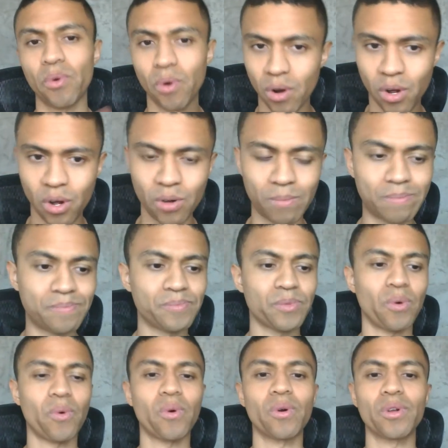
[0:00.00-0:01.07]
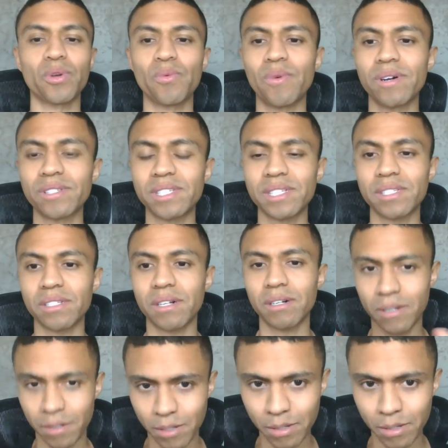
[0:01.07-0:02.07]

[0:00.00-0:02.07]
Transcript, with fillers: Or a home, or you want to start